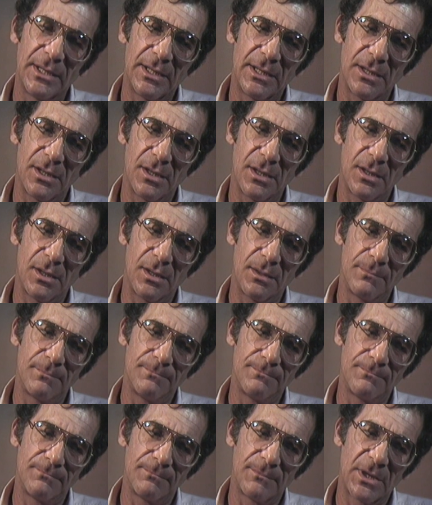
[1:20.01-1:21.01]

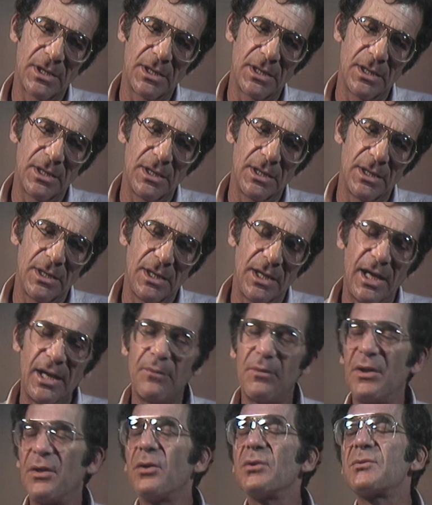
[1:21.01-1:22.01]
Um,
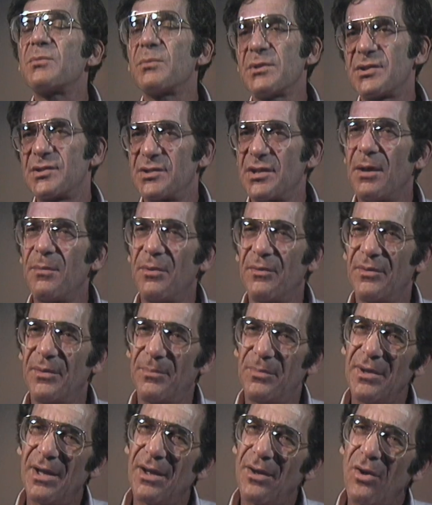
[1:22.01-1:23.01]
Anyway, those were some of
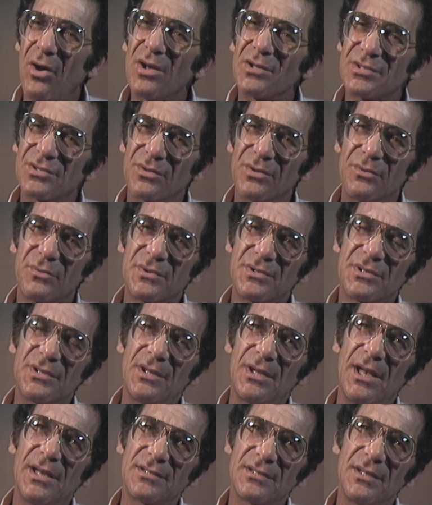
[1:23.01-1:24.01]
the. also, it was
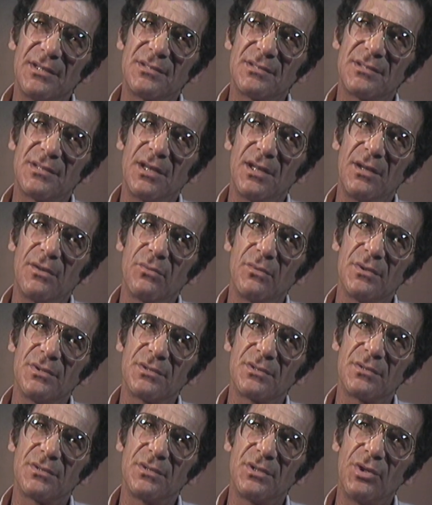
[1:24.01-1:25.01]
as I said, it
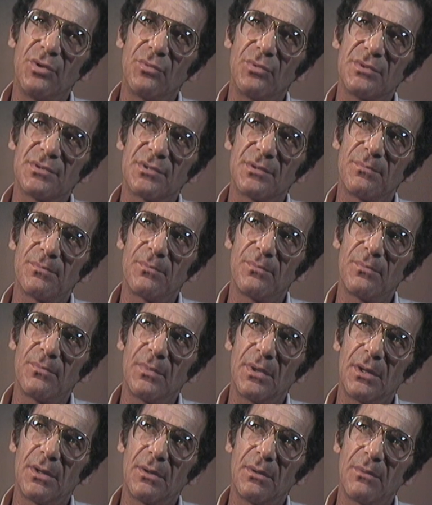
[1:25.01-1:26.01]
was it was a,
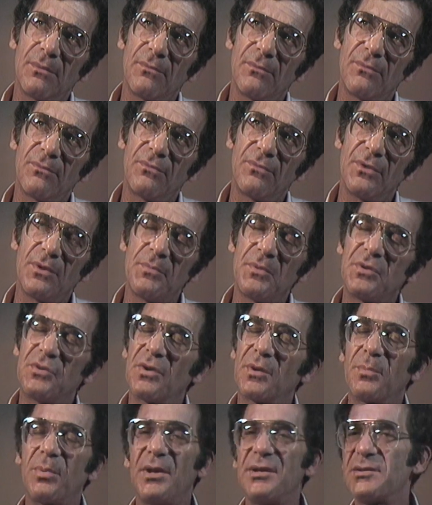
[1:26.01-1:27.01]
a film that
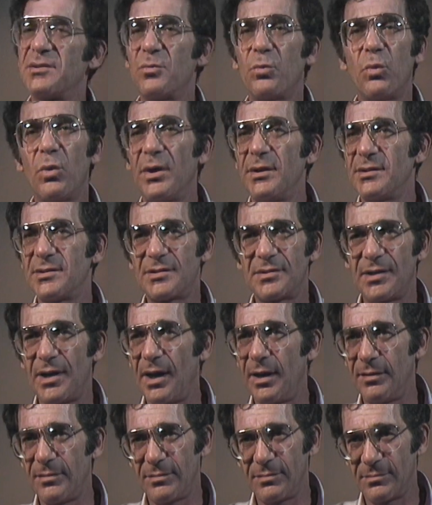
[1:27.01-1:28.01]
took place in one
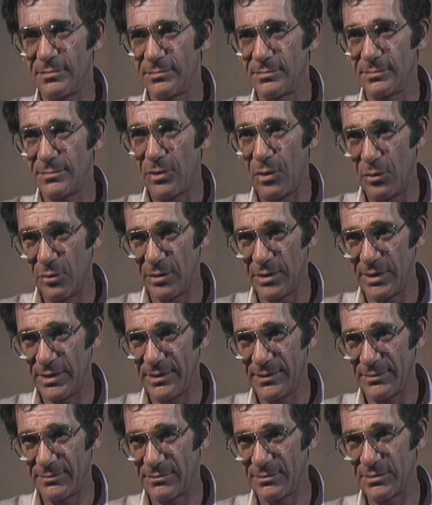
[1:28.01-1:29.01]
set only.
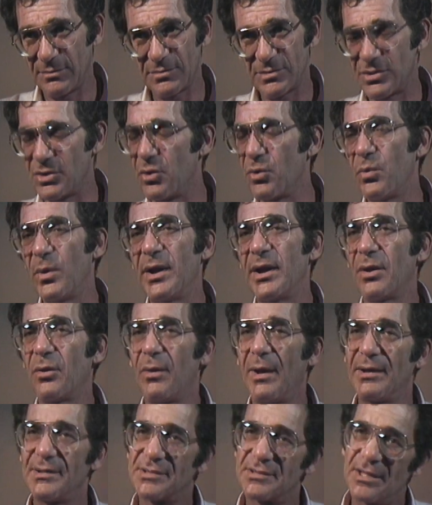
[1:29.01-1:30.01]
There, were, there was no way to
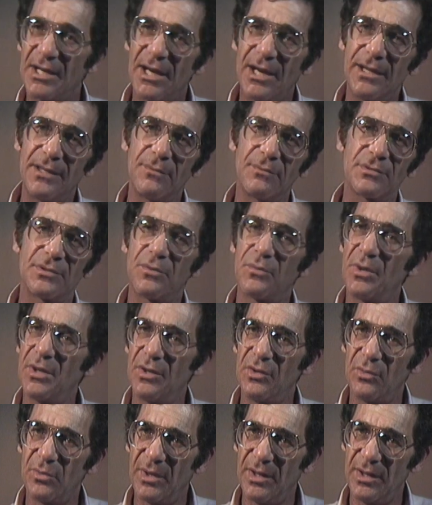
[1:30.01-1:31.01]
go outside. There was no way
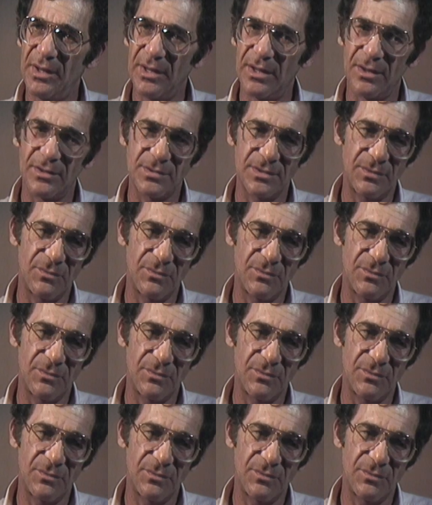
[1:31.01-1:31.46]
to do anything else.